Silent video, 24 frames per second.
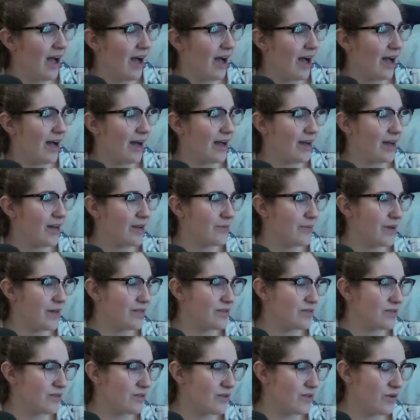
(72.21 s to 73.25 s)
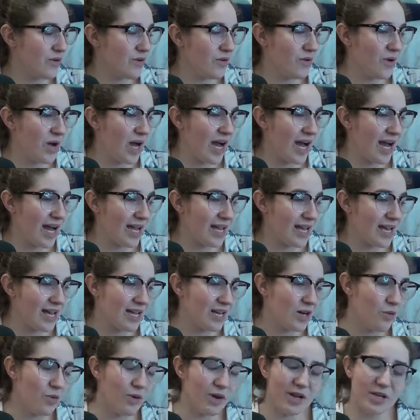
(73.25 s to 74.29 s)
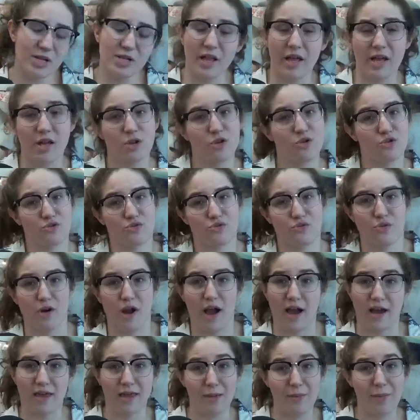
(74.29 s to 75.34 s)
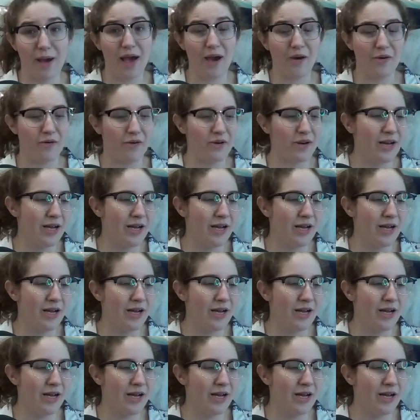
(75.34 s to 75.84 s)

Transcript: And so I kind of wanted to try them out.